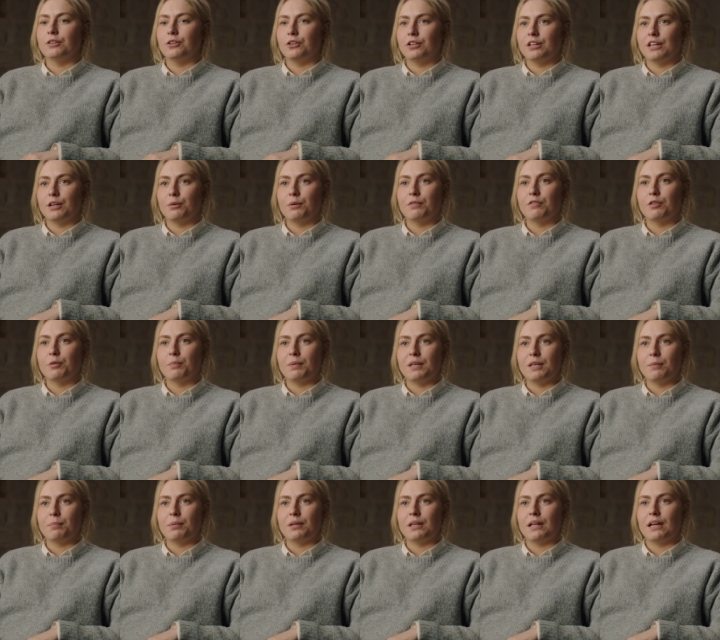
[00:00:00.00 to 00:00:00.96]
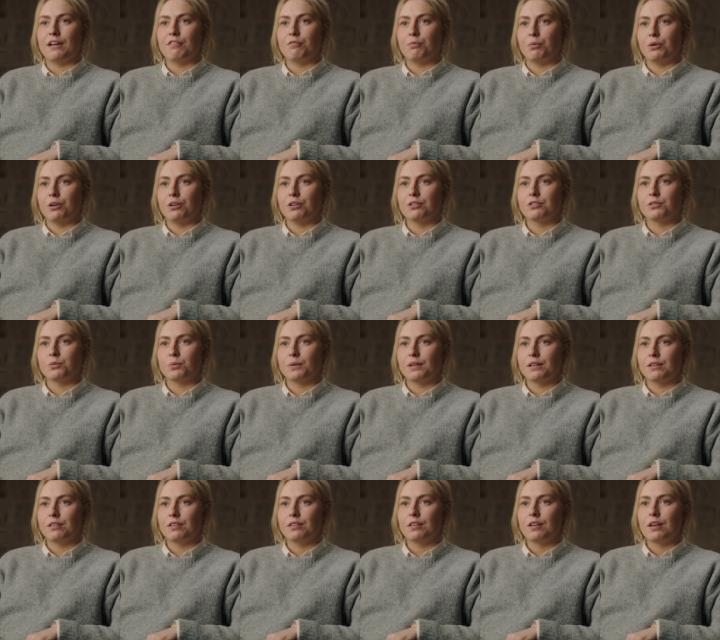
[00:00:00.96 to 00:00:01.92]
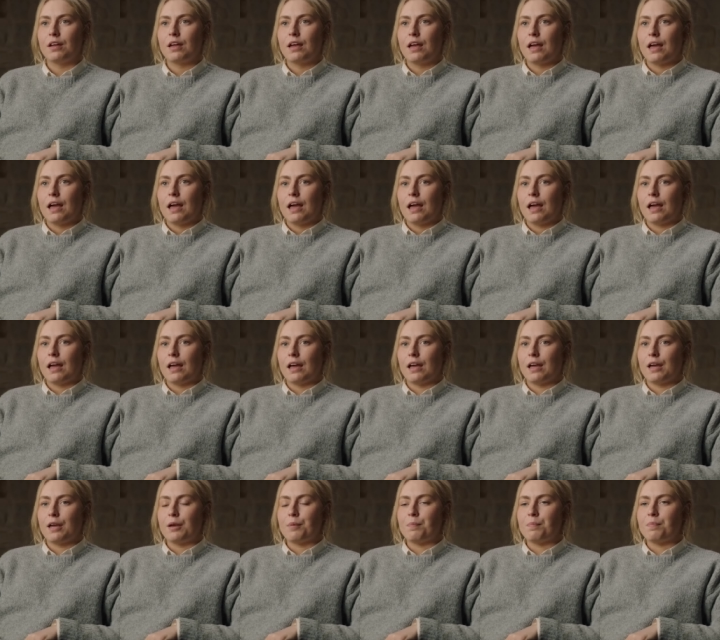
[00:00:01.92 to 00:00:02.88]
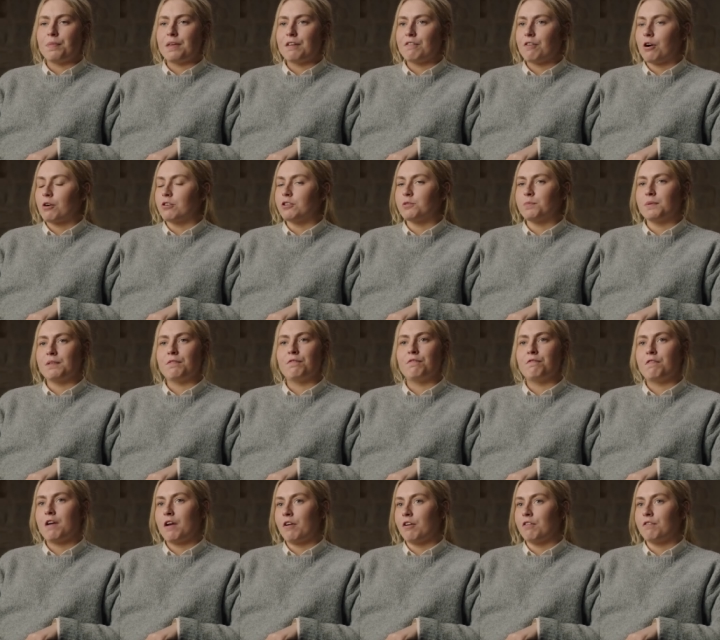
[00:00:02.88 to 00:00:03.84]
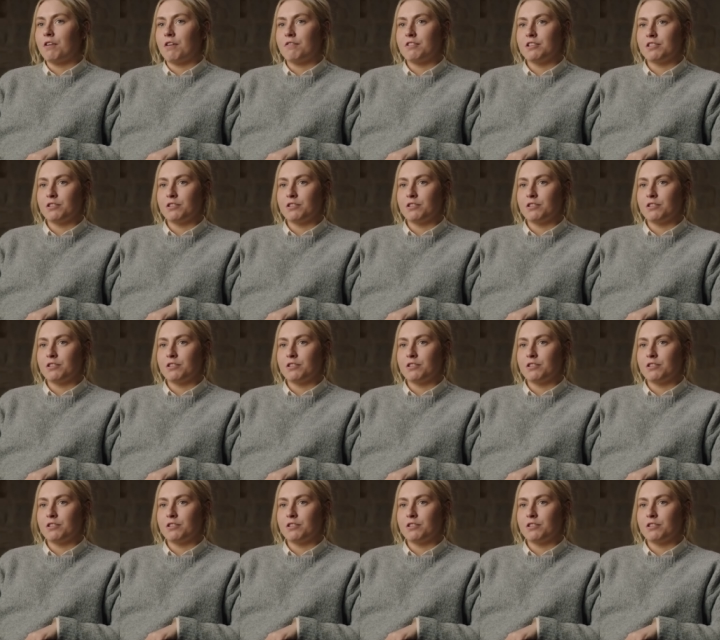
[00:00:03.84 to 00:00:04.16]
lucky with the people I've worked with. Um, they've always been very, very